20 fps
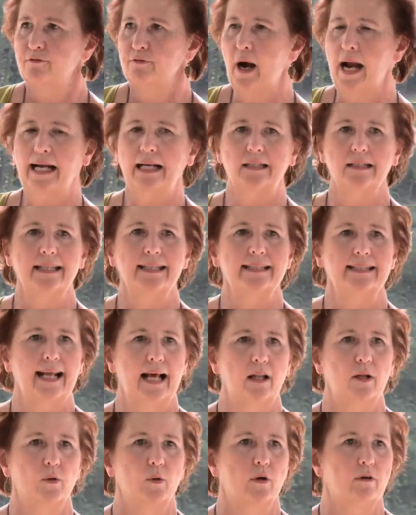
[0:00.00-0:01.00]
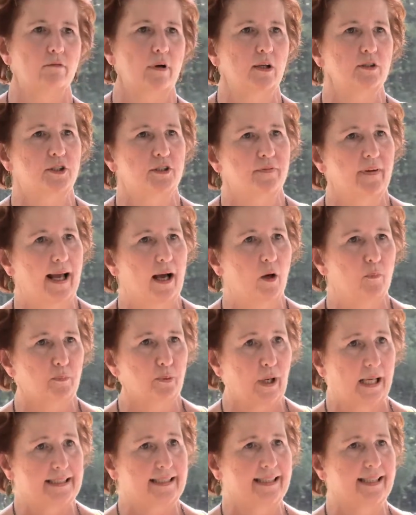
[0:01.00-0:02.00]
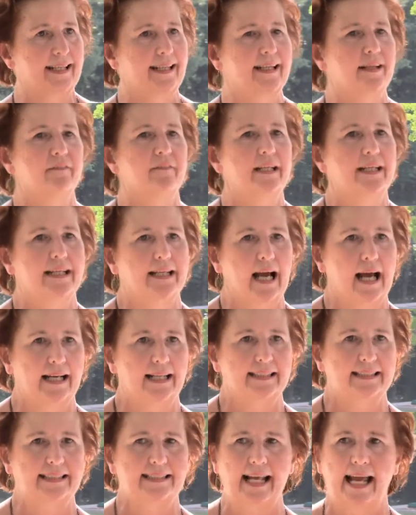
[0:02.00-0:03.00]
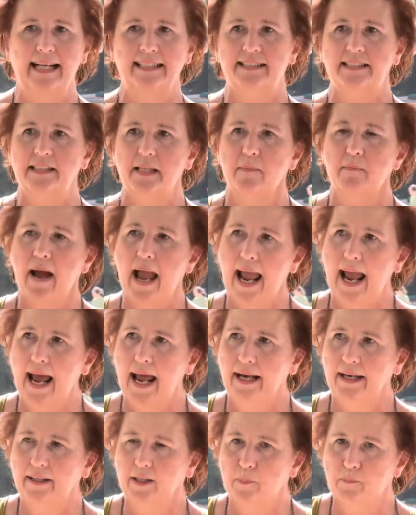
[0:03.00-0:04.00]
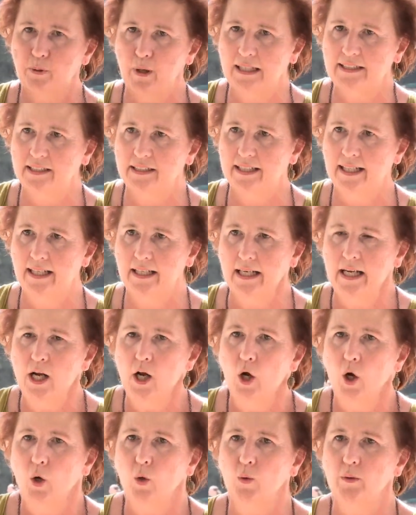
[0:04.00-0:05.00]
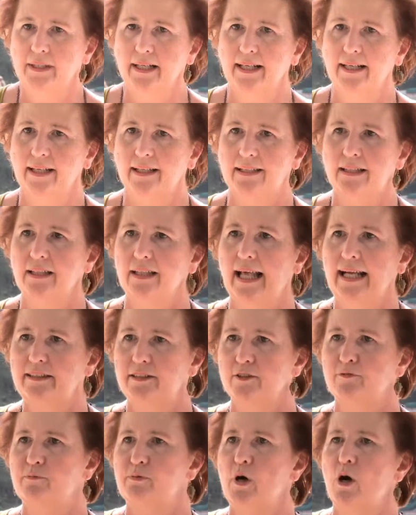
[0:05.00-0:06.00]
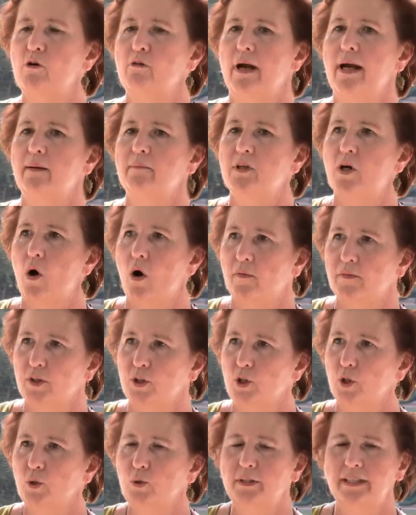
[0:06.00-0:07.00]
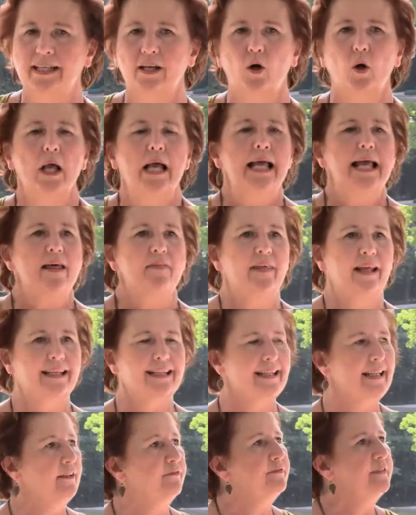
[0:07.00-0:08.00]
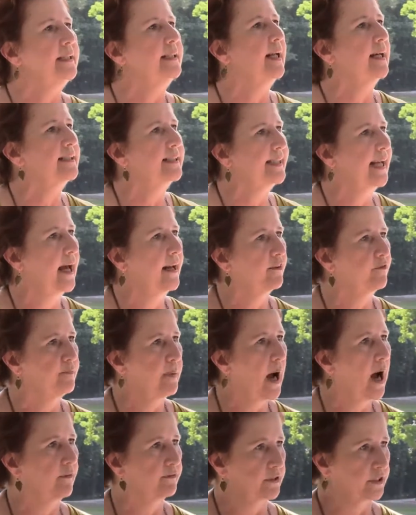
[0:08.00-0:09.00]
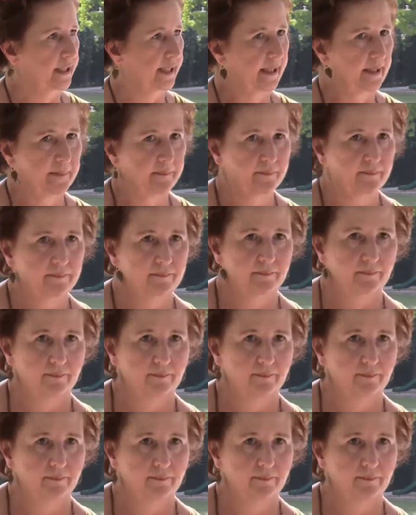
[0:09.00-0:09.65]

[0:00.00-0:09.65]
Franklin Delano Roosevelt, President of the United States, the president who did a collective program called the New Deal that lifted us out of poverty,